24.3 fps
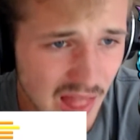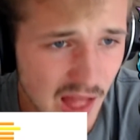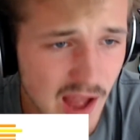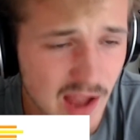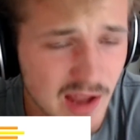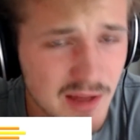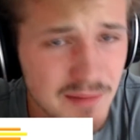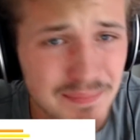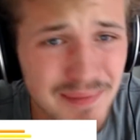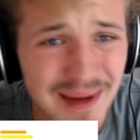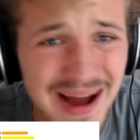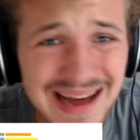I
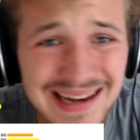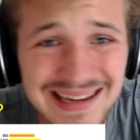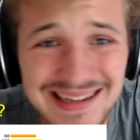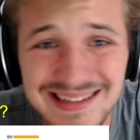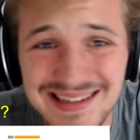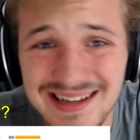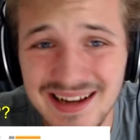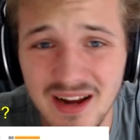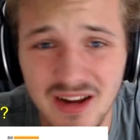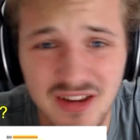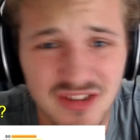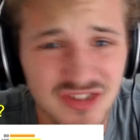can ban this
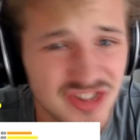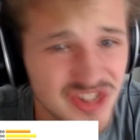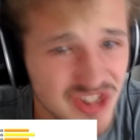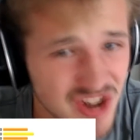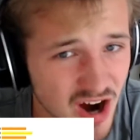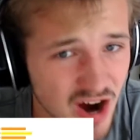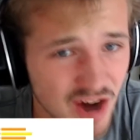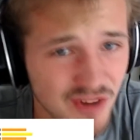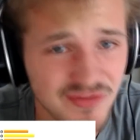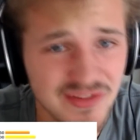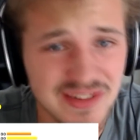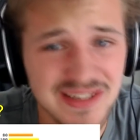thing, I can
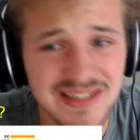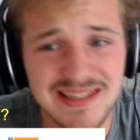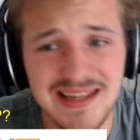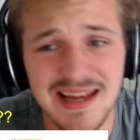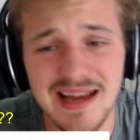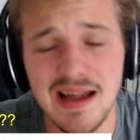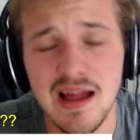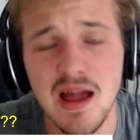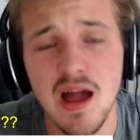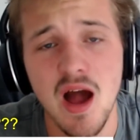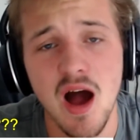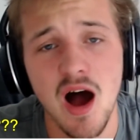scarf this
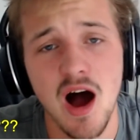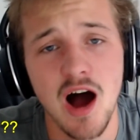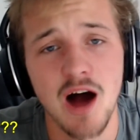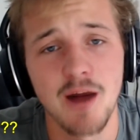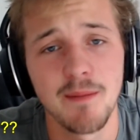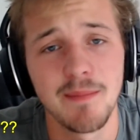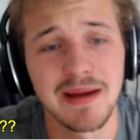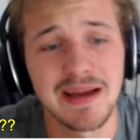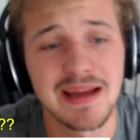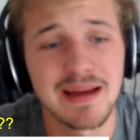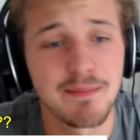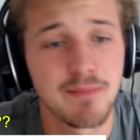thing,
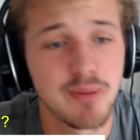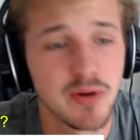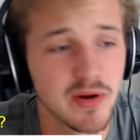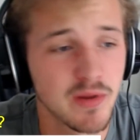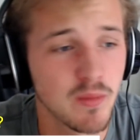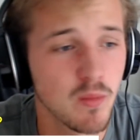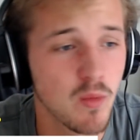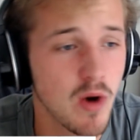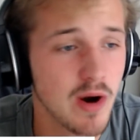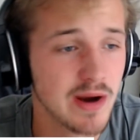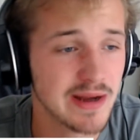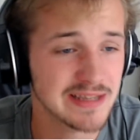it can put
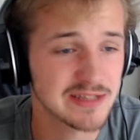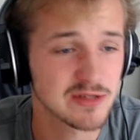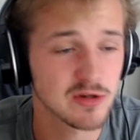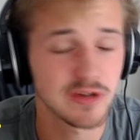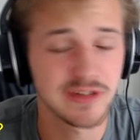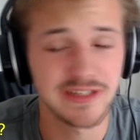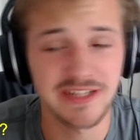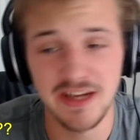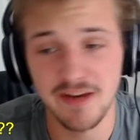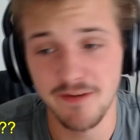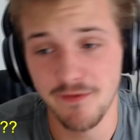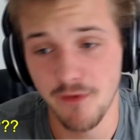in work. It's
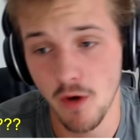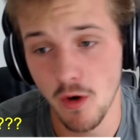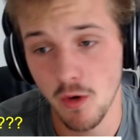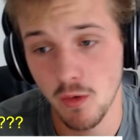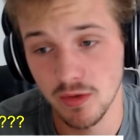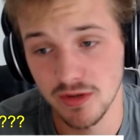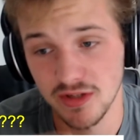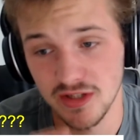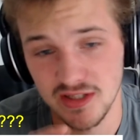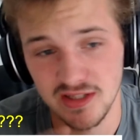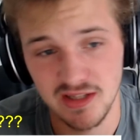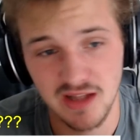got defog,
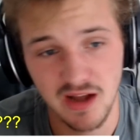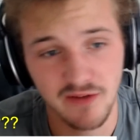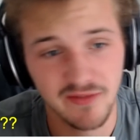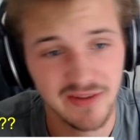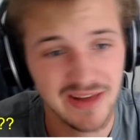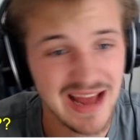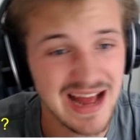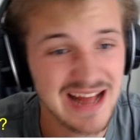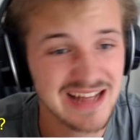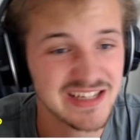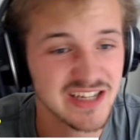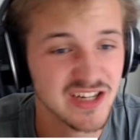which is
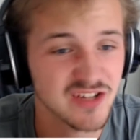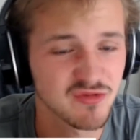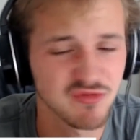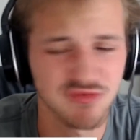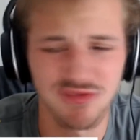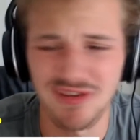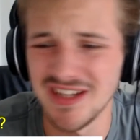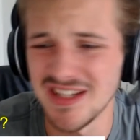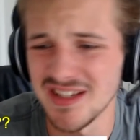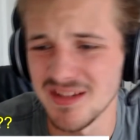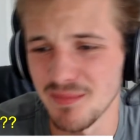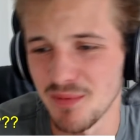lovely. It actually has
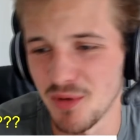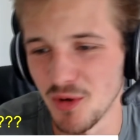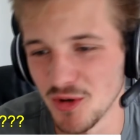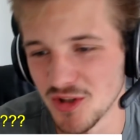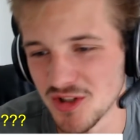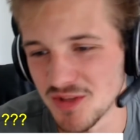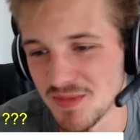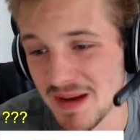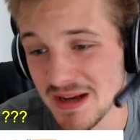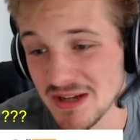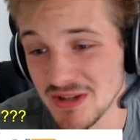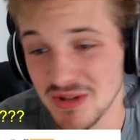reasonable
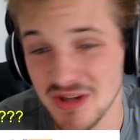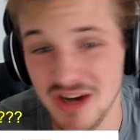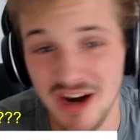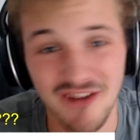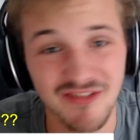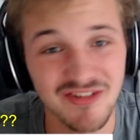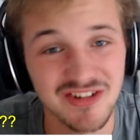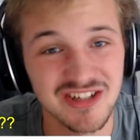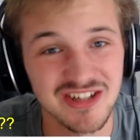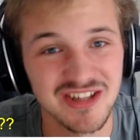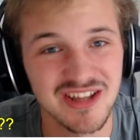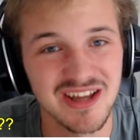special
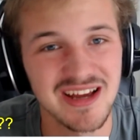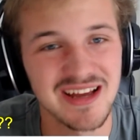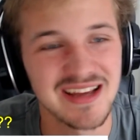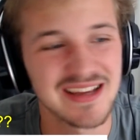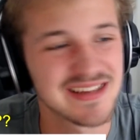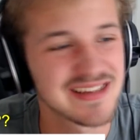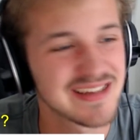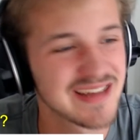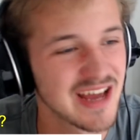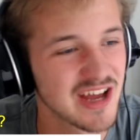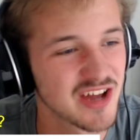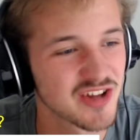coverage. I think
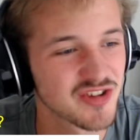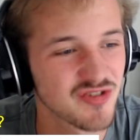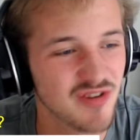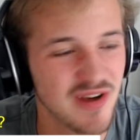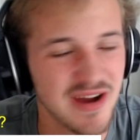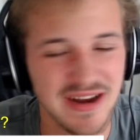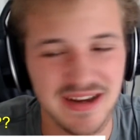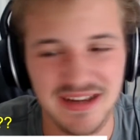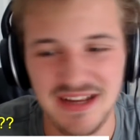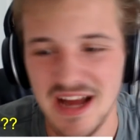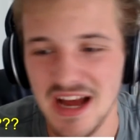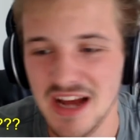it's Giga
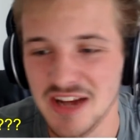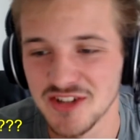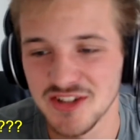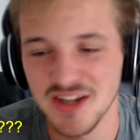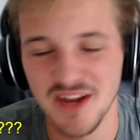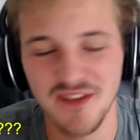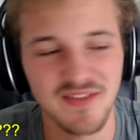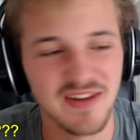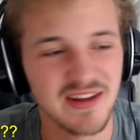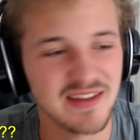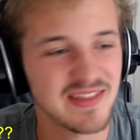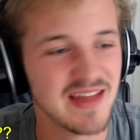Drain,
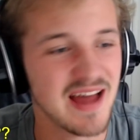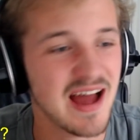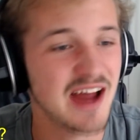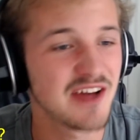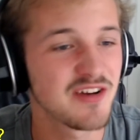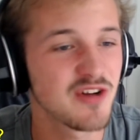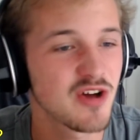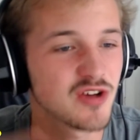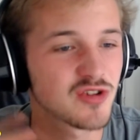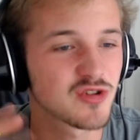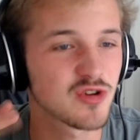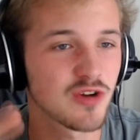stuff like that. I
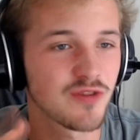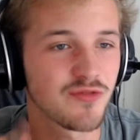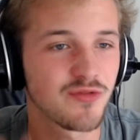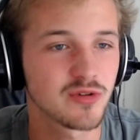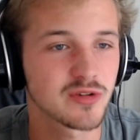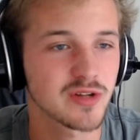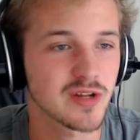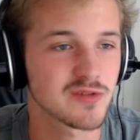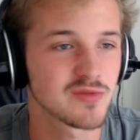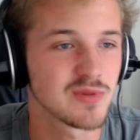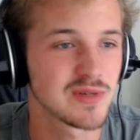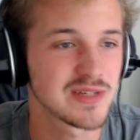know it's got a 4
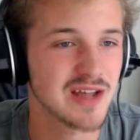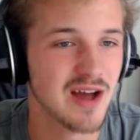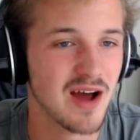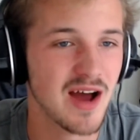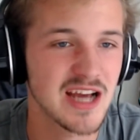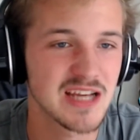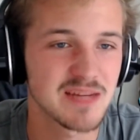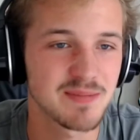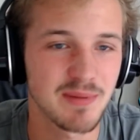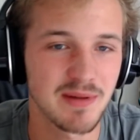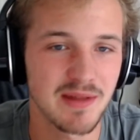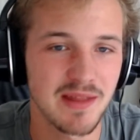times weak to
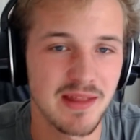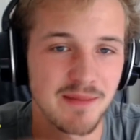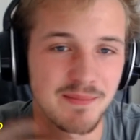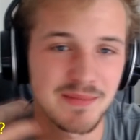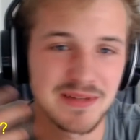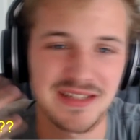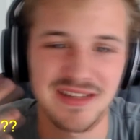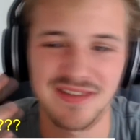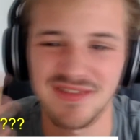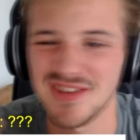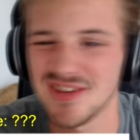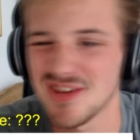ice, but then that
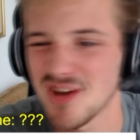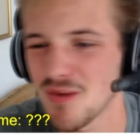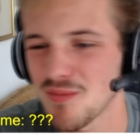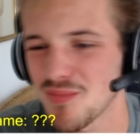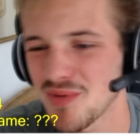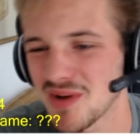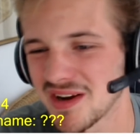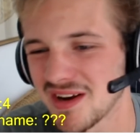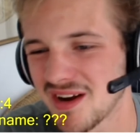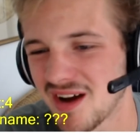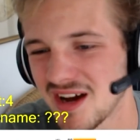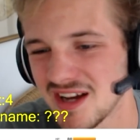means if they don't
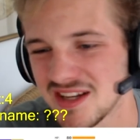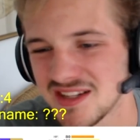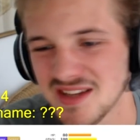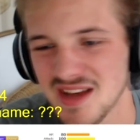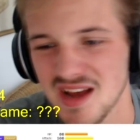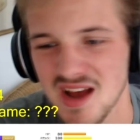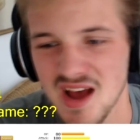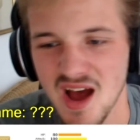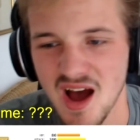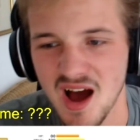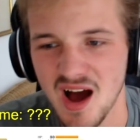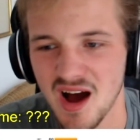bring an
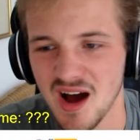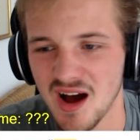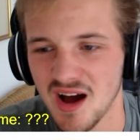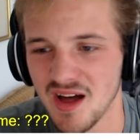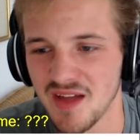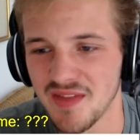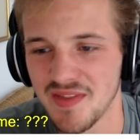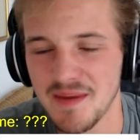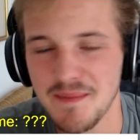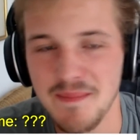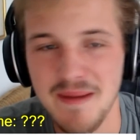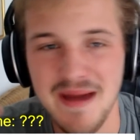ice,
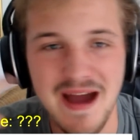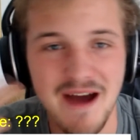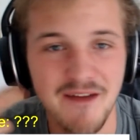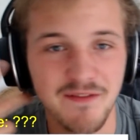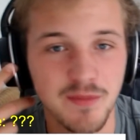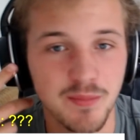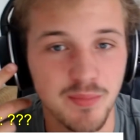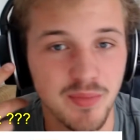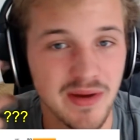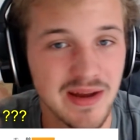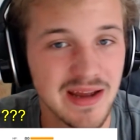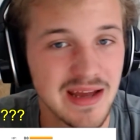they may have
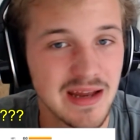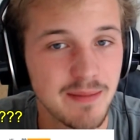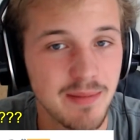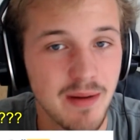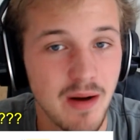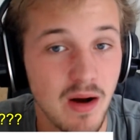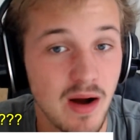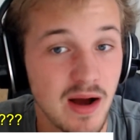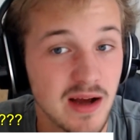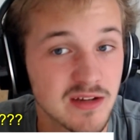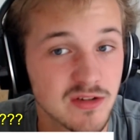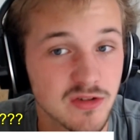to bring Hit
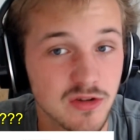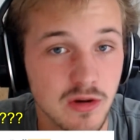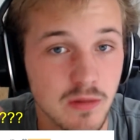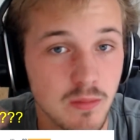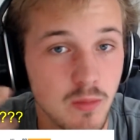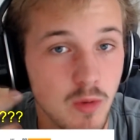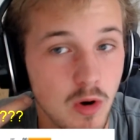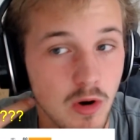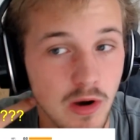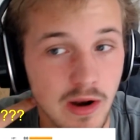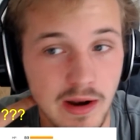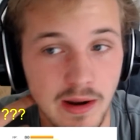About Ice on a
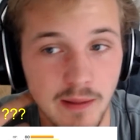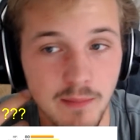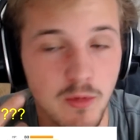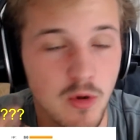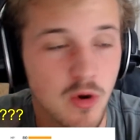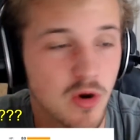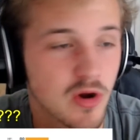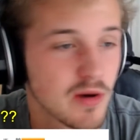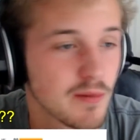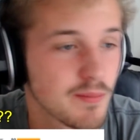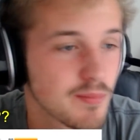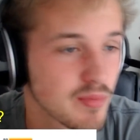Mon, and I'm
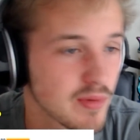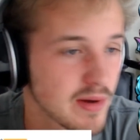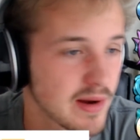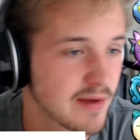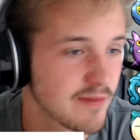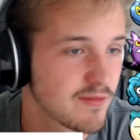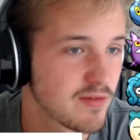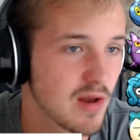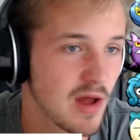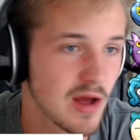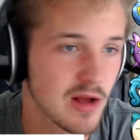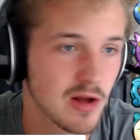not going to
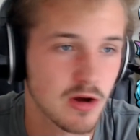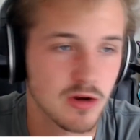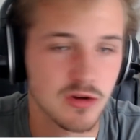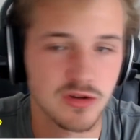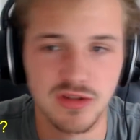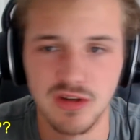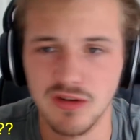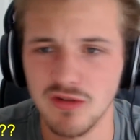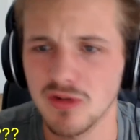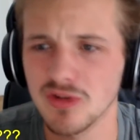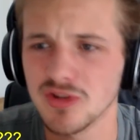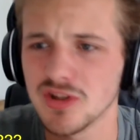bring Flygon,
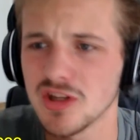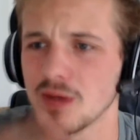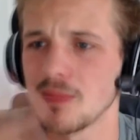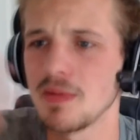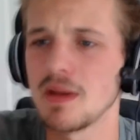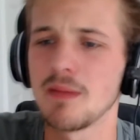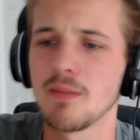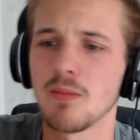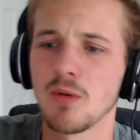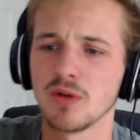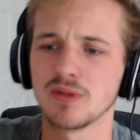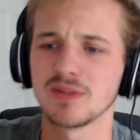because I've got so
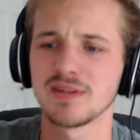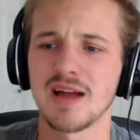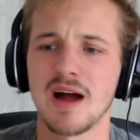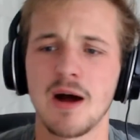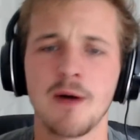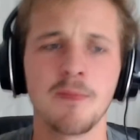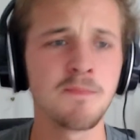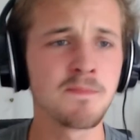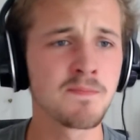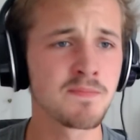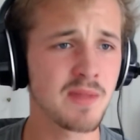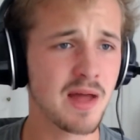many Mons
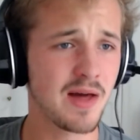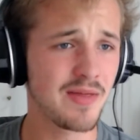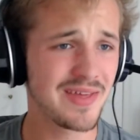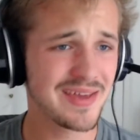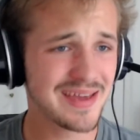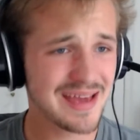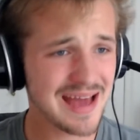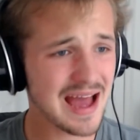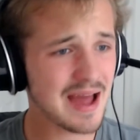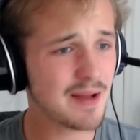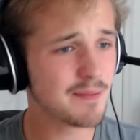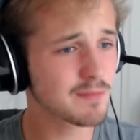now, and they
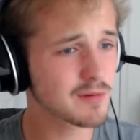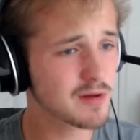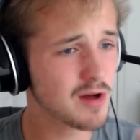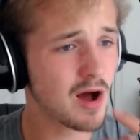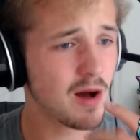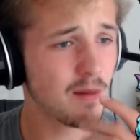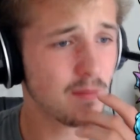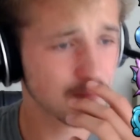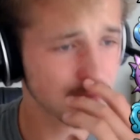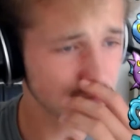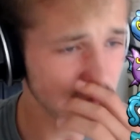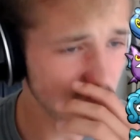can
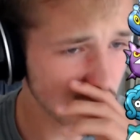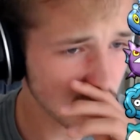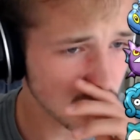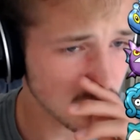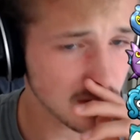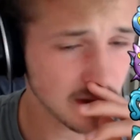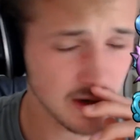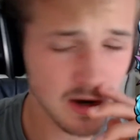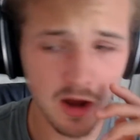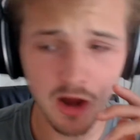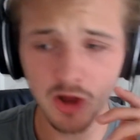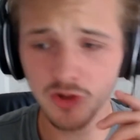come. Flygon
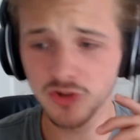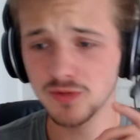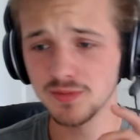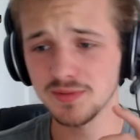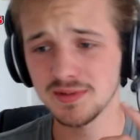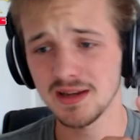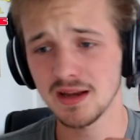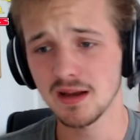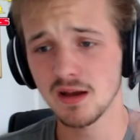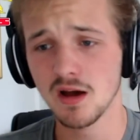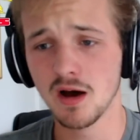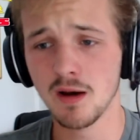can
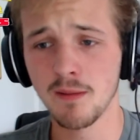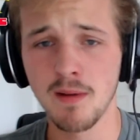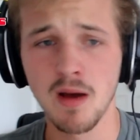100% come